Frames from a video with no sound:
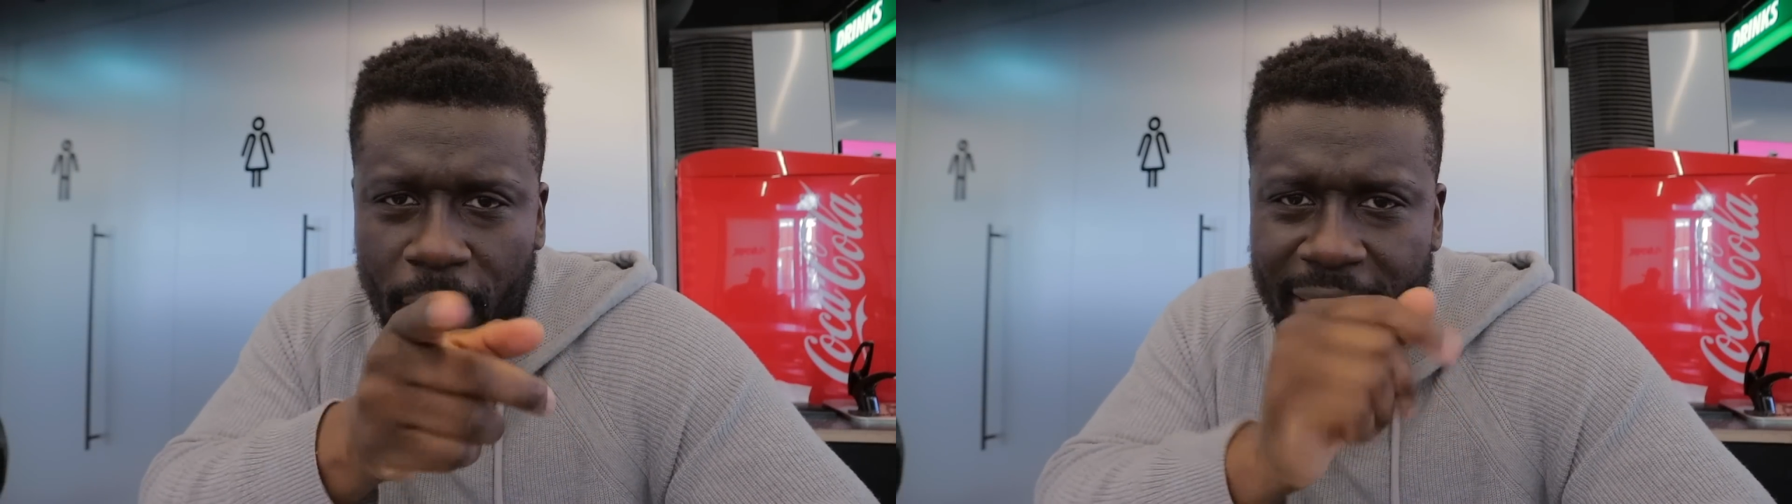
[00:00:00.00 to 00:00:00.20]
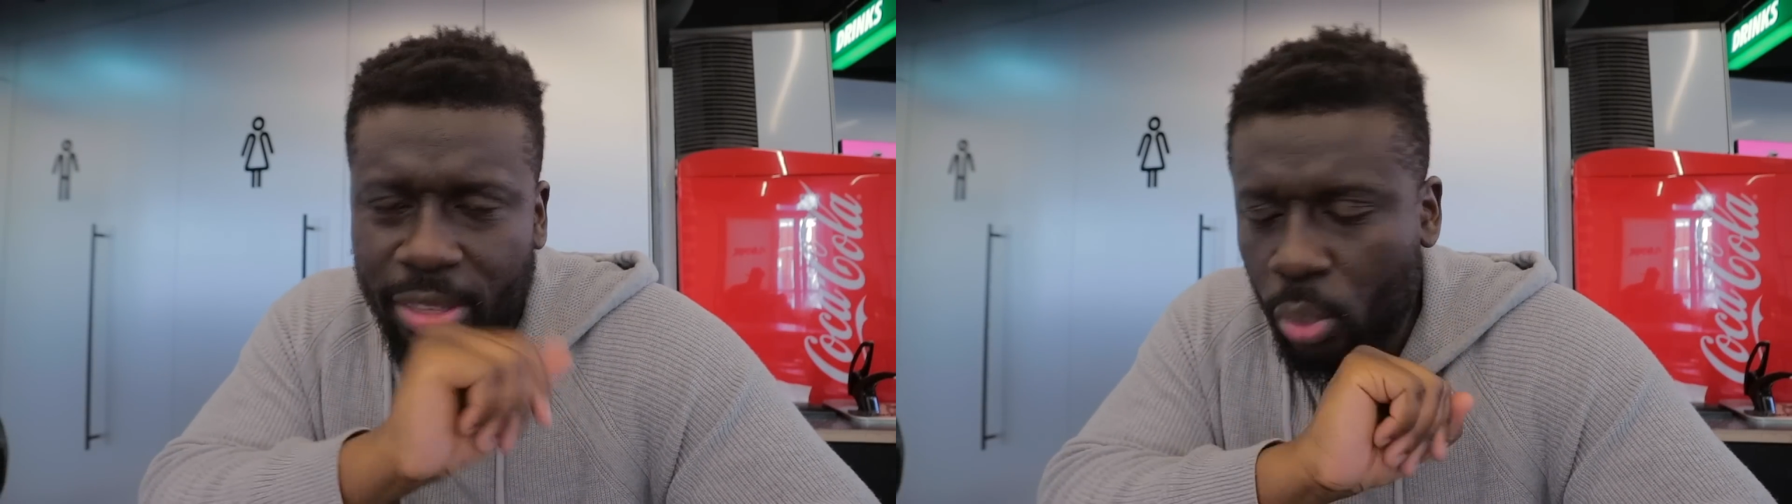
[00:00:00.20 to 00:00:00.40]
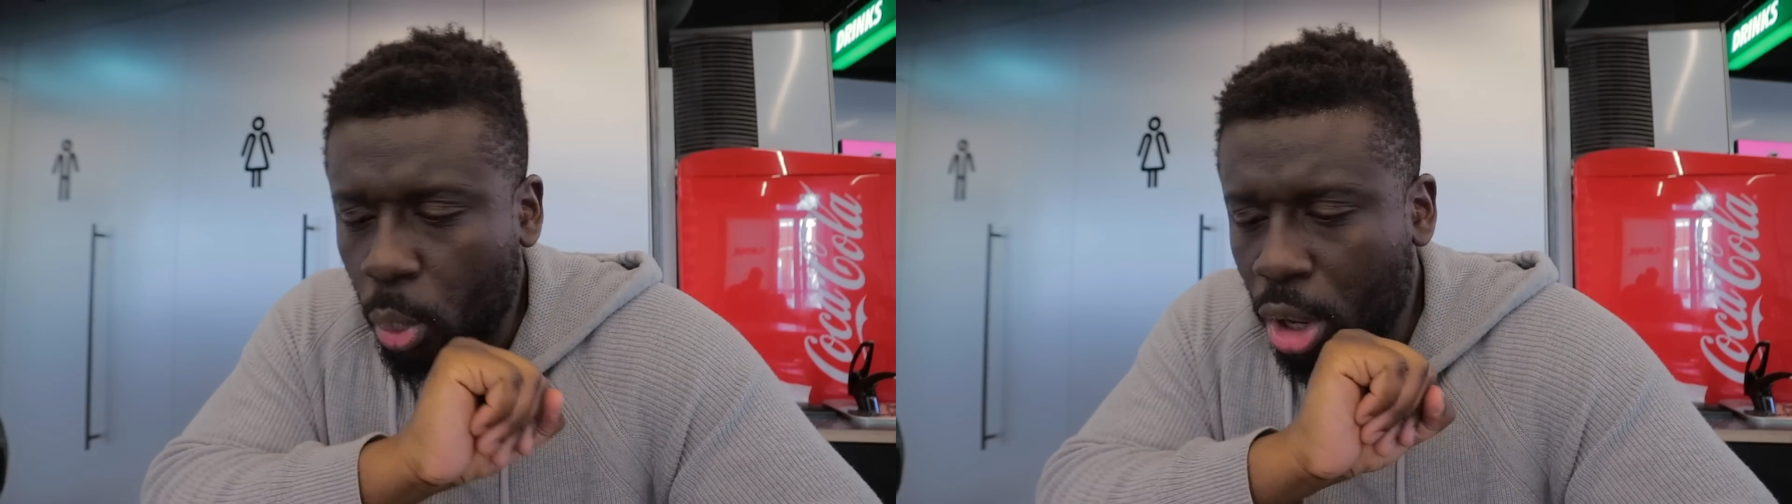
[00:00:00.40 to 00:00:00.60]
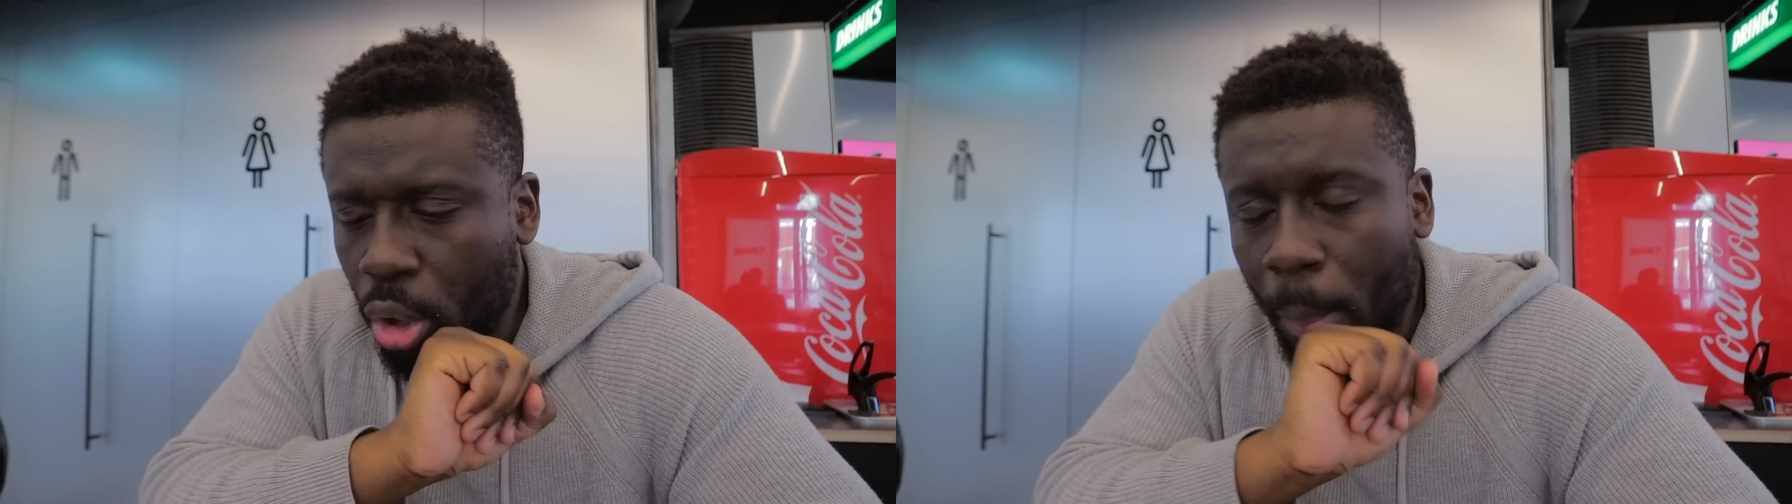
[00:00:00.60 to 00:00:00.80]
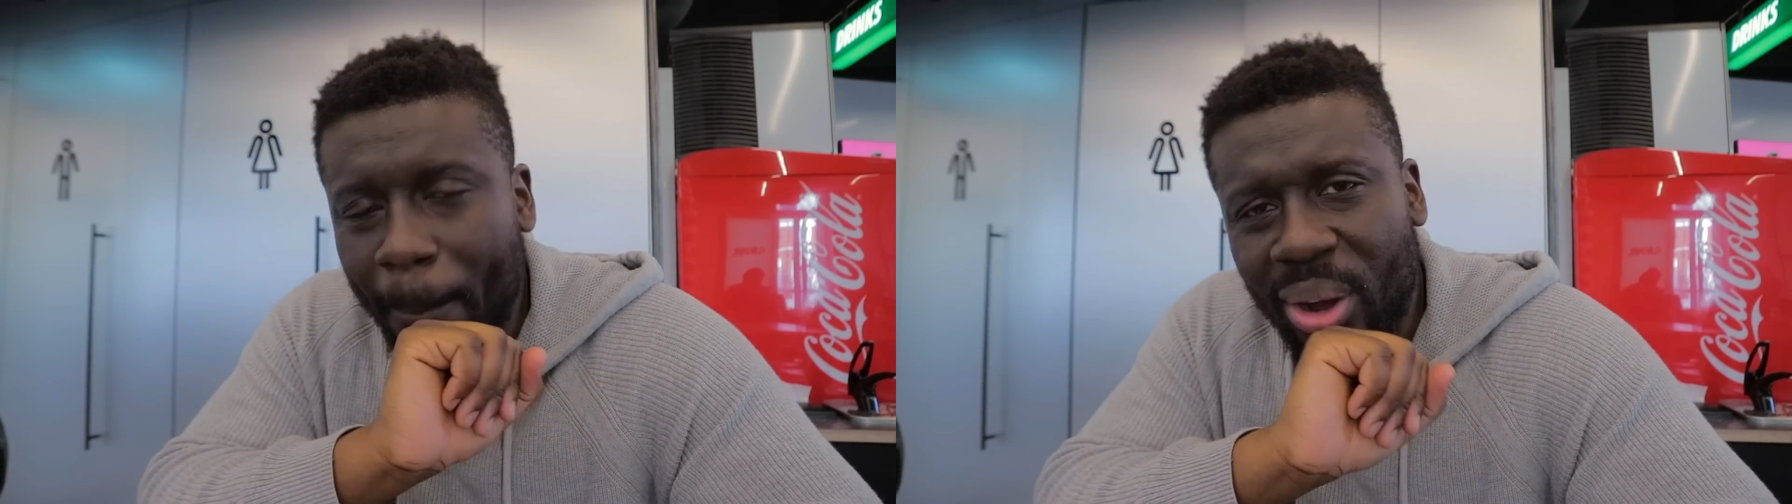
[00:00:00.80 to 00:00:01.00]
fries as well,